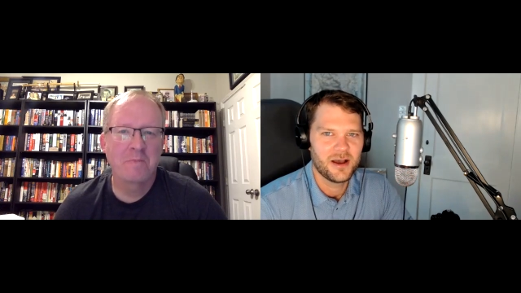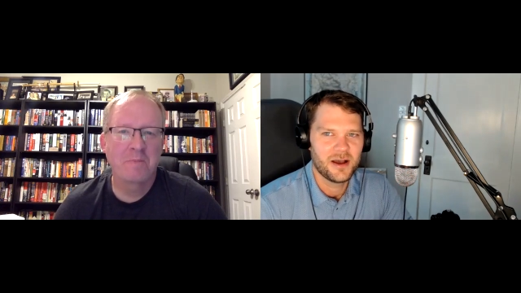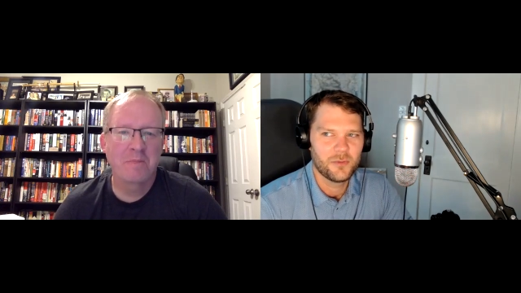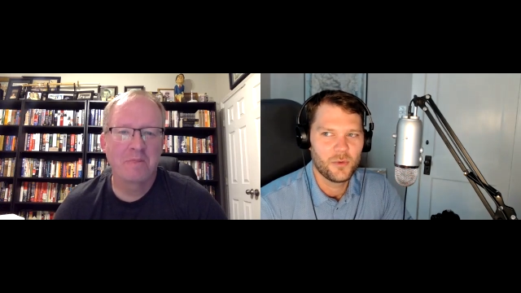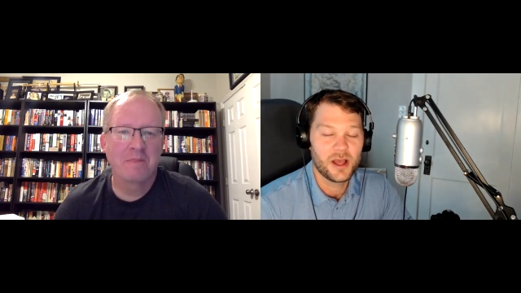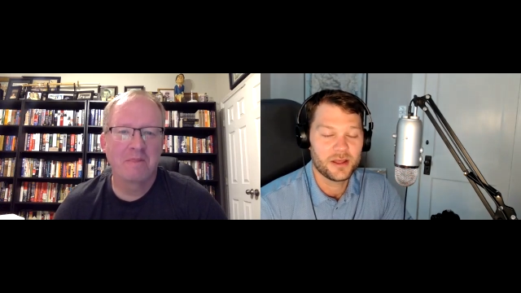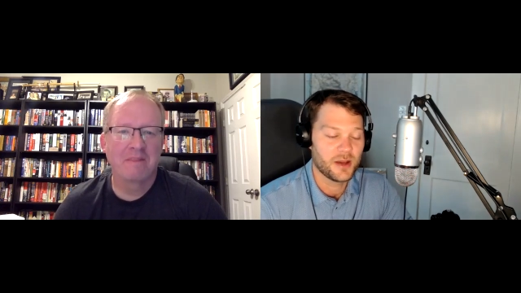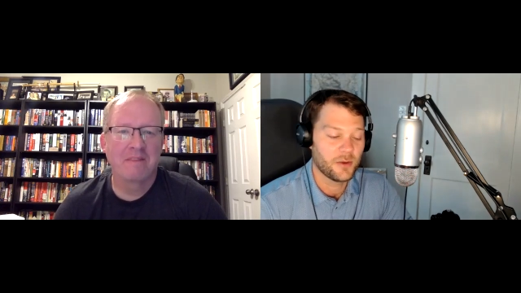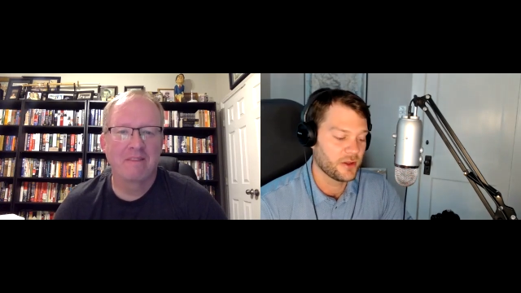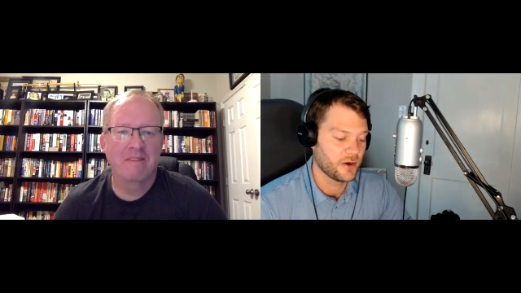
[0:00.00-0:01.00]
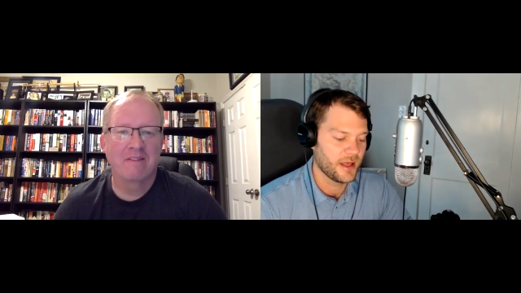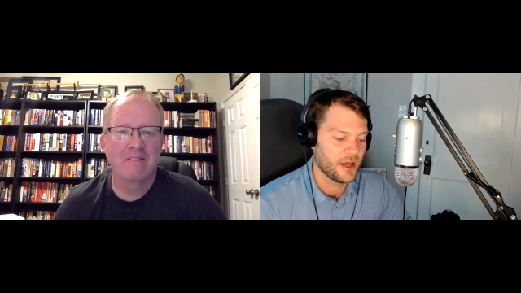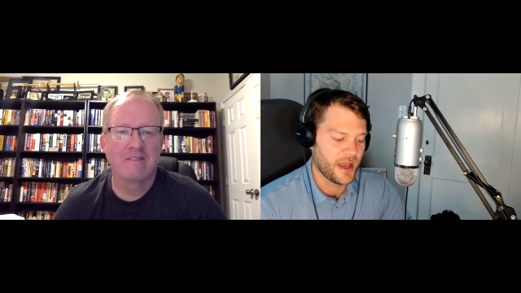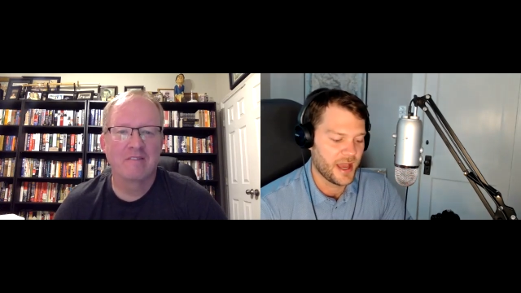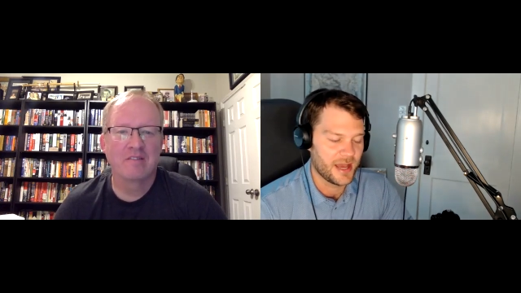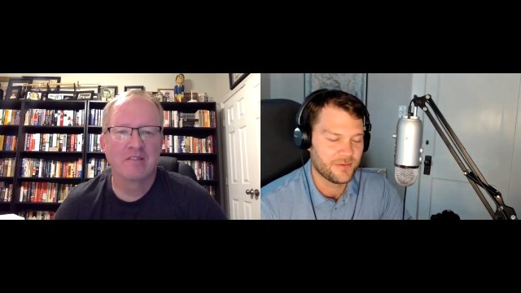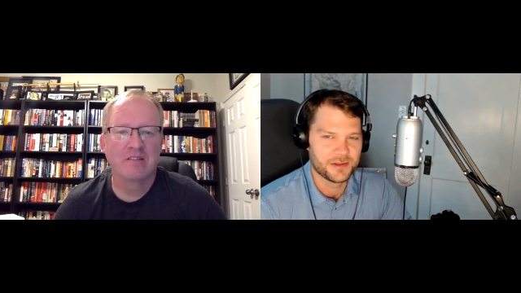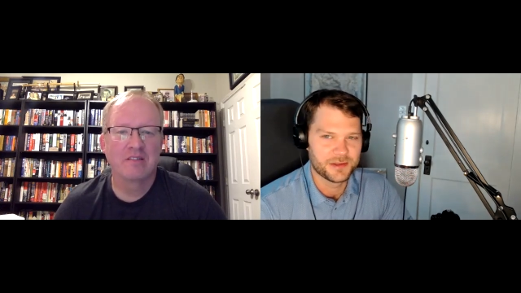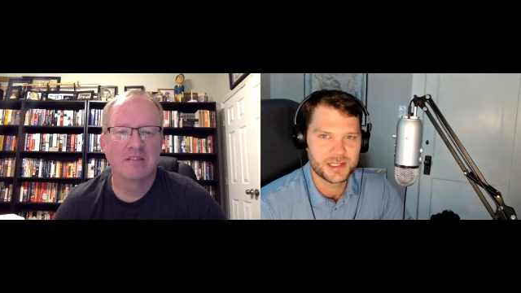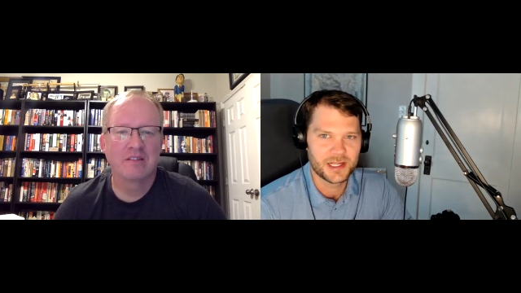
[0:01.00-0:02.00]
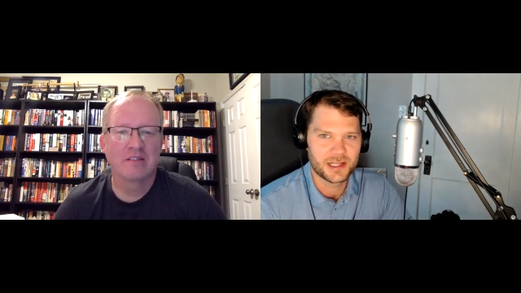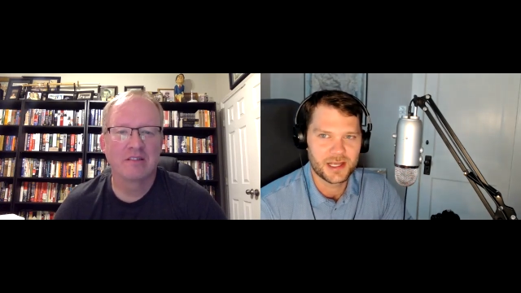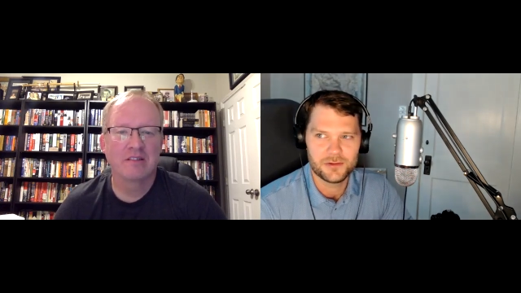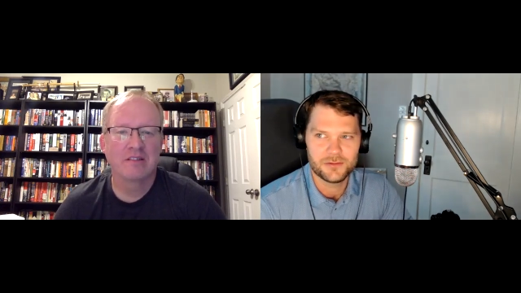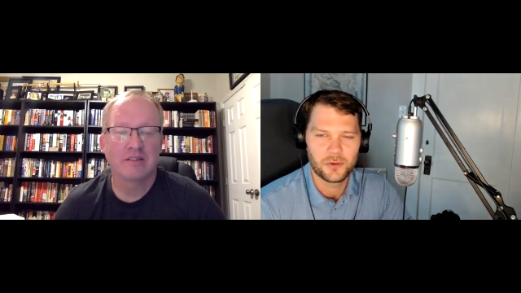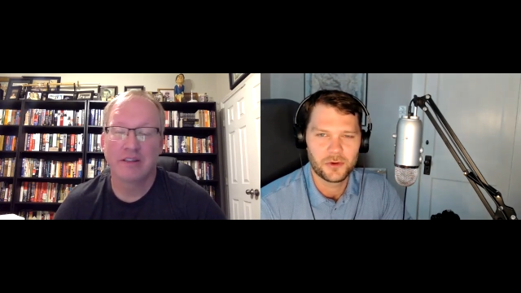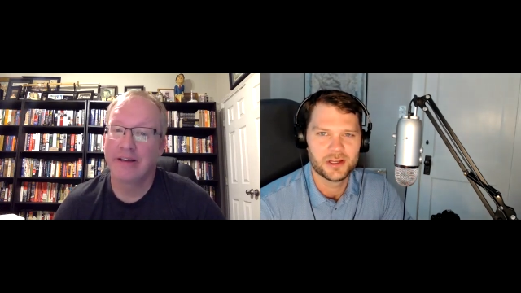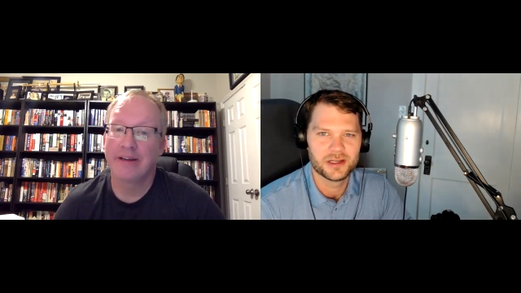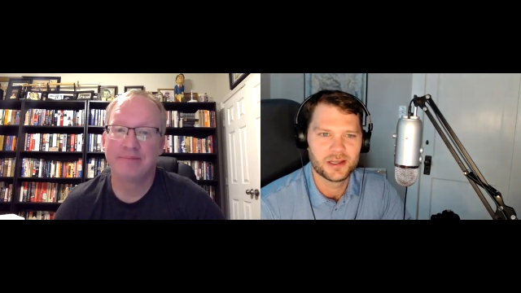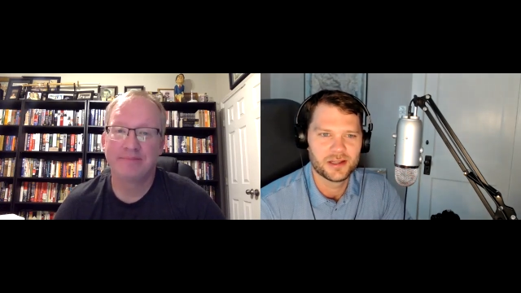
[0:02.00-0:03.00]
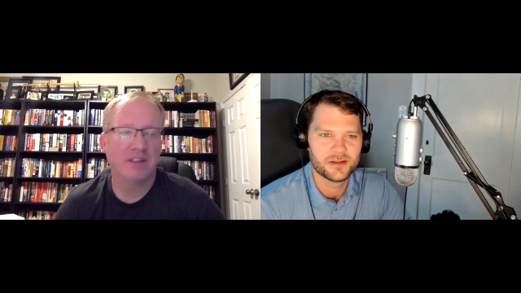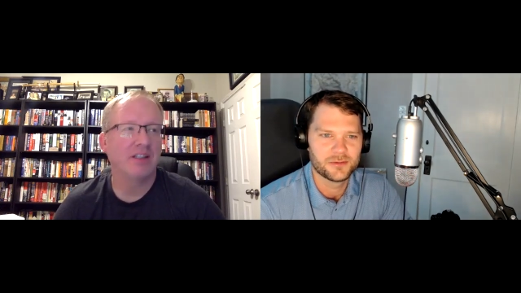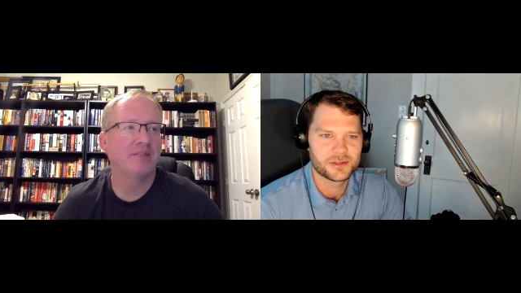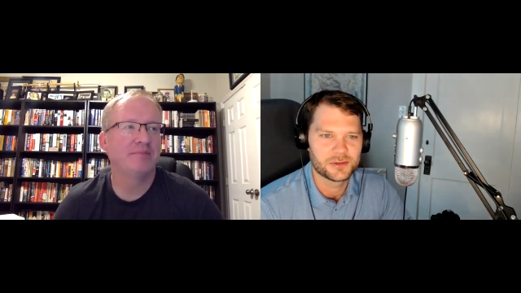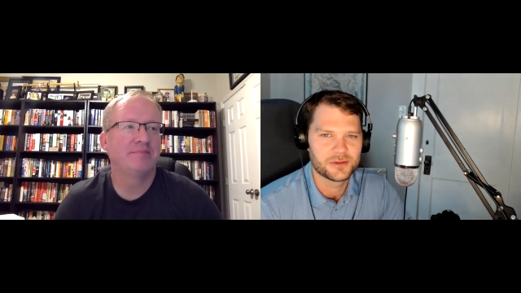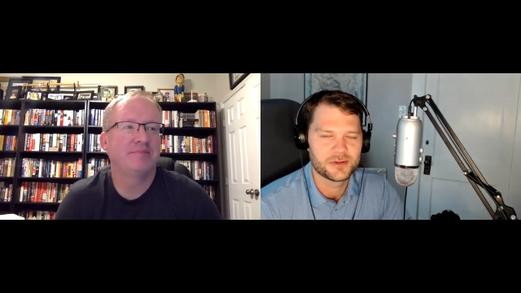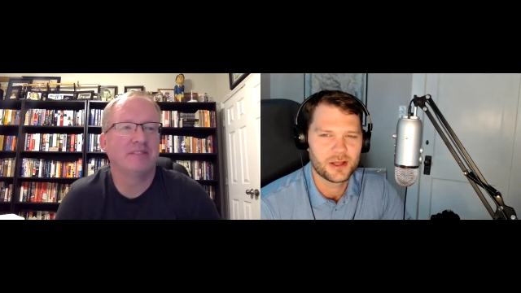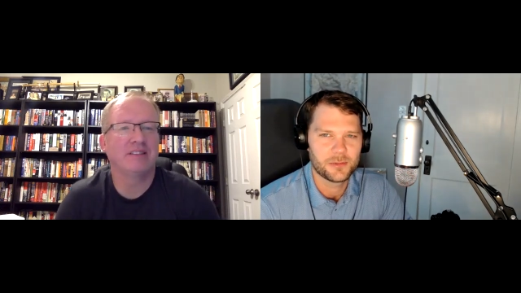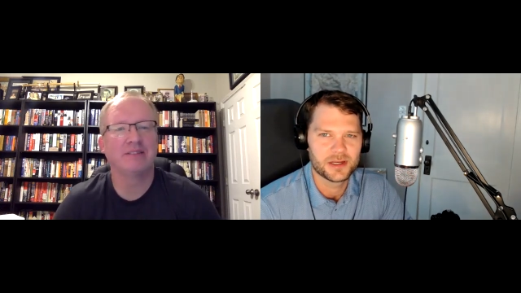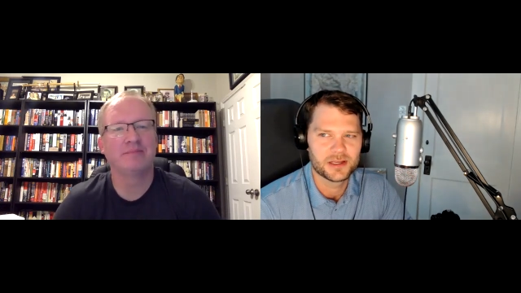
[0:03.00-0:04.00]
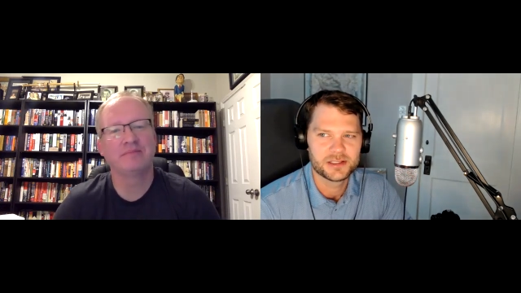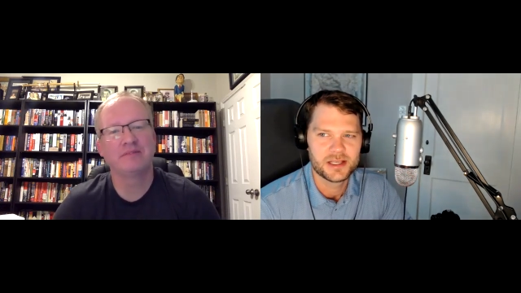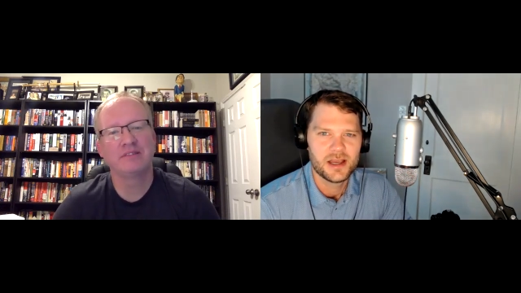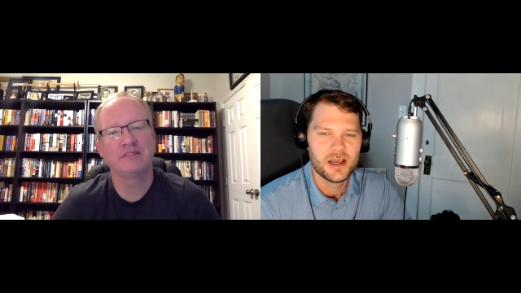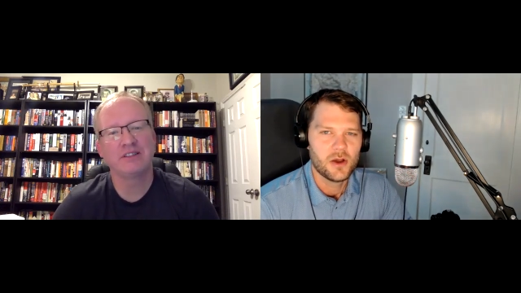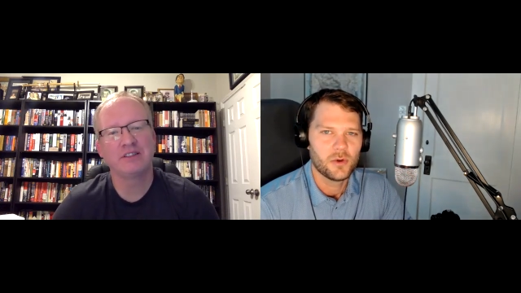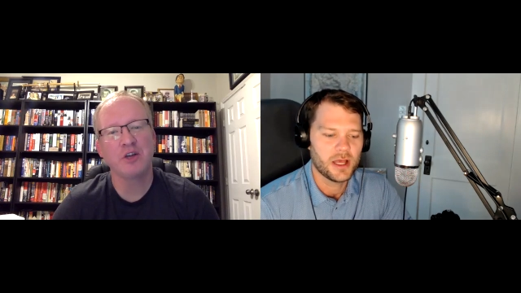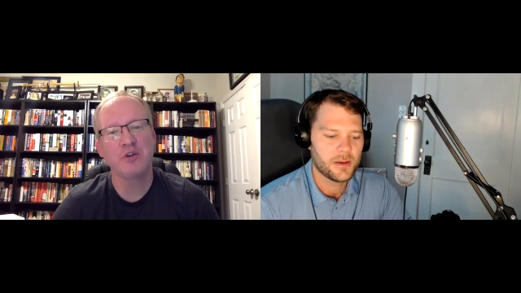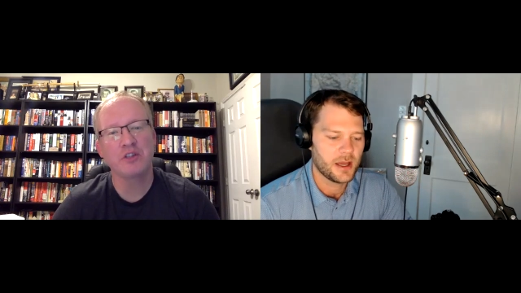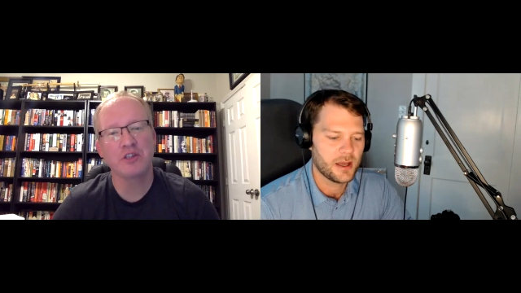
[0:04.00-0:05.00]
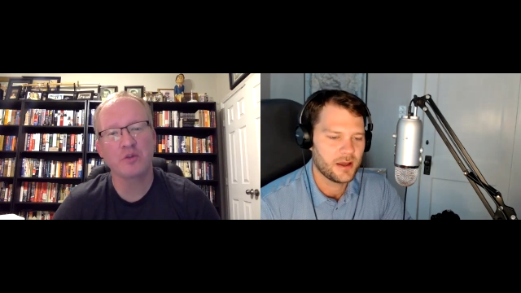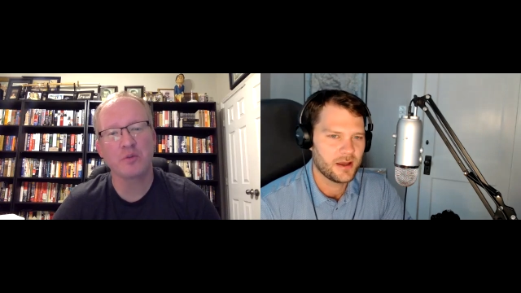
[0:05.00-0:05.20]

Speaker 1: um, well, yeah, when they're allowed to have it in the state of California again, which would that'd be nice. well, I,